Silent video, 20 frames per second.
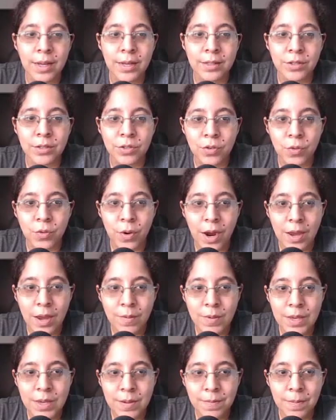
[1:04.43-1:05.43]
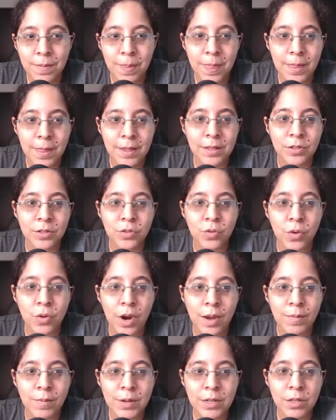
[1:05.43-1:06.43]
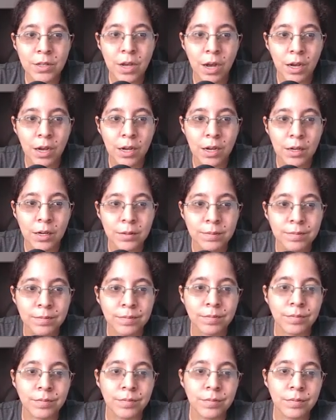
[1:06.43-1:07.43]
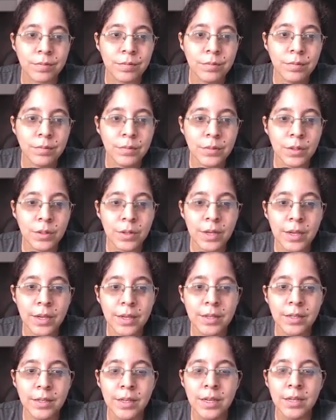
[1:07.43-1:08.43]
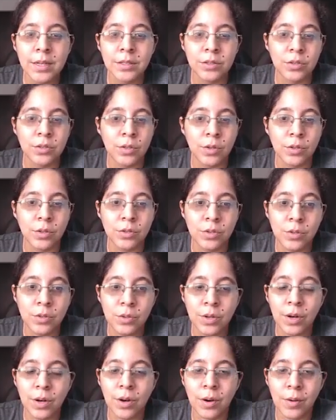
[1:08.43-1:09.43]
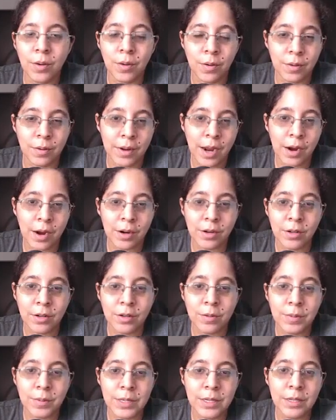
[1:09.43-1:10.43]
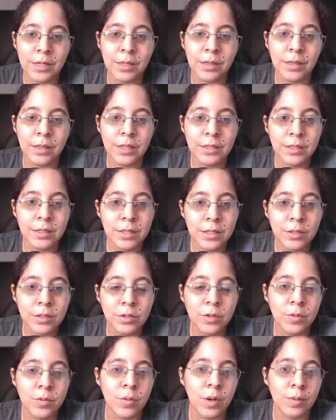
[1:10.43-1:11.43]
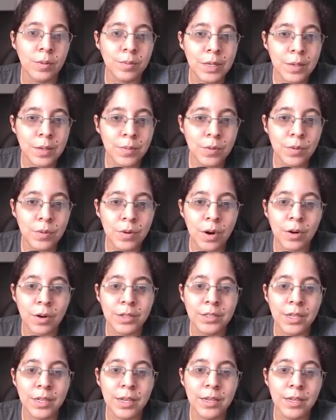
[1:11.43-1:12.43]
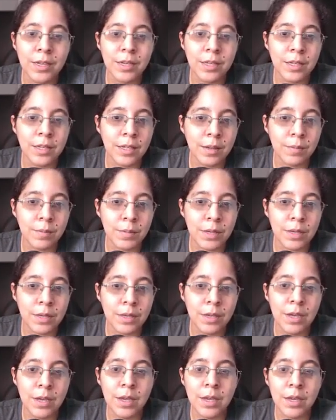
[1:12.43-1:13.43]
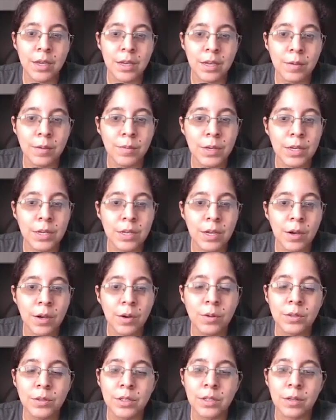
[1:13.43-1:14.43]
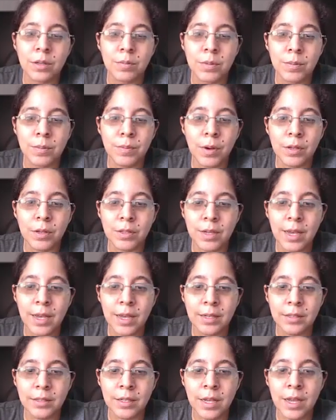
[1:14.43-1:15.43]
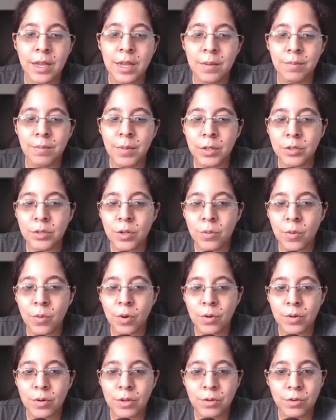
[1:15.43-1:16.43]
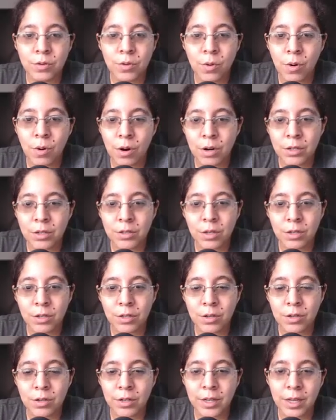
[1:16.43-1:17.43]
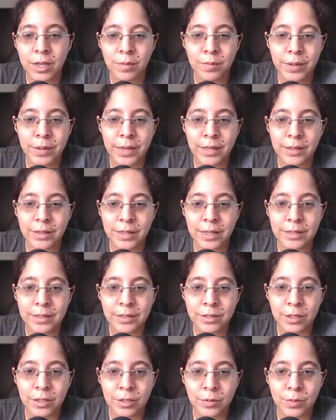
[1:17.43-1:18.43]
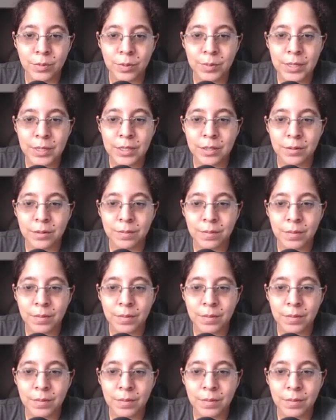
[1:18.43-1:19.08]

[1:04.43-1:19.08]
Scribe, Scribe.com. Okay, so you are going to be listening to what people are saying. It can be in videos, it can be podcasts, but don't worry, you are not going to get paid 10 cents per minute.